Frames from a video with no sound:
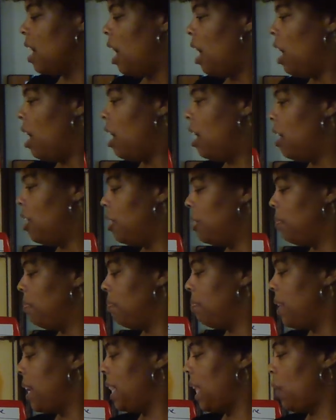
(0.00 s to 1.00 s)
And
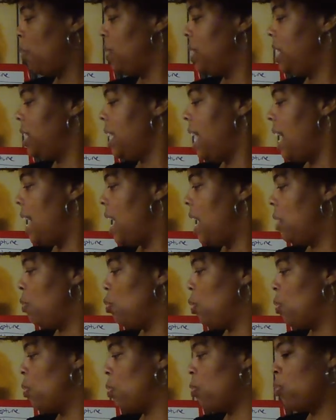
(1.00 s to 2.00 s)
like we said,
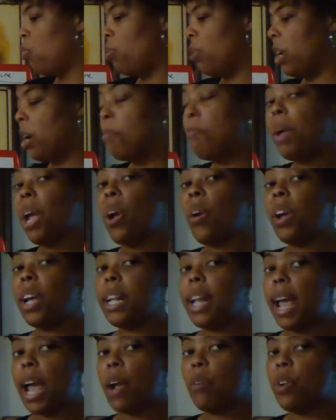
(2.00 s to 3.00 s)
we're
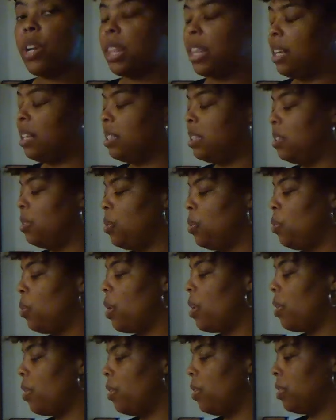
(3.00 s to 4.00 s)
comparing everything to
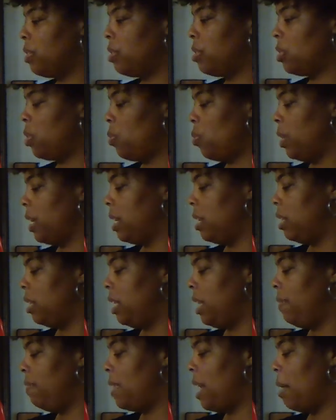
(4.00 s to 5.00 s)
Earth. So we're going to
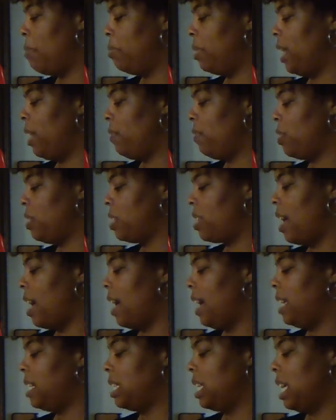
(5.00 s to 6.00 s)
leave that blank for
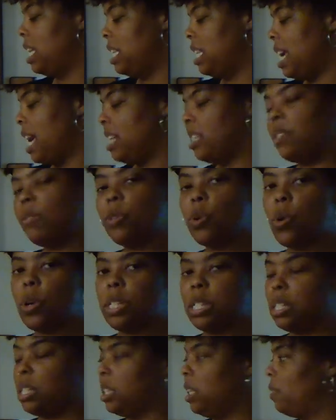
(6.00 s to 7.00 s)
size. And yes, of course,
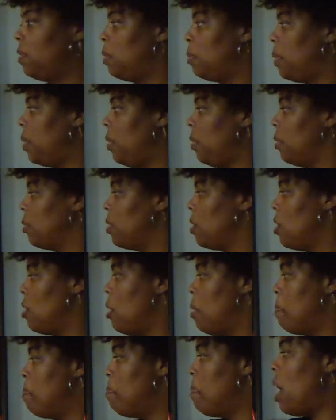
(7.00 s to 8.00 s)
it's livable.
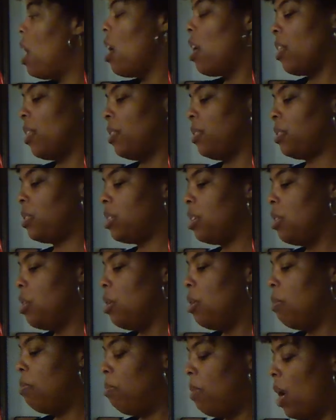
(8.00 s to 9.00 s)
Mars.
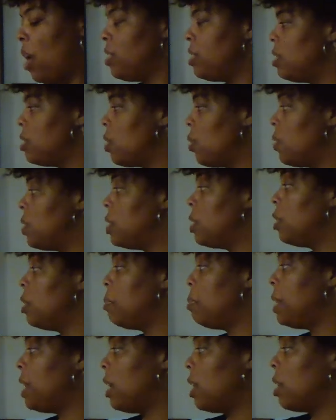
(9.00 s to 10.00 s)
Mars is going to
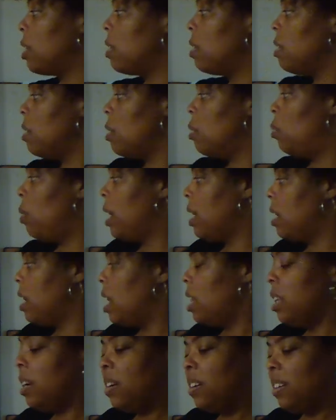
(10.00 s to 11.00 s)
appear what
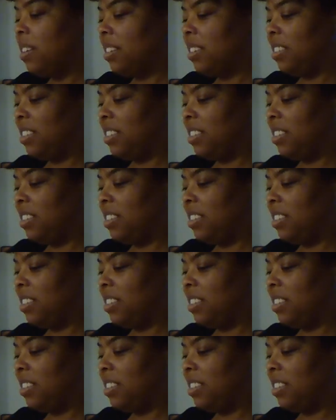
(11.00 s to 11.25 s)
color?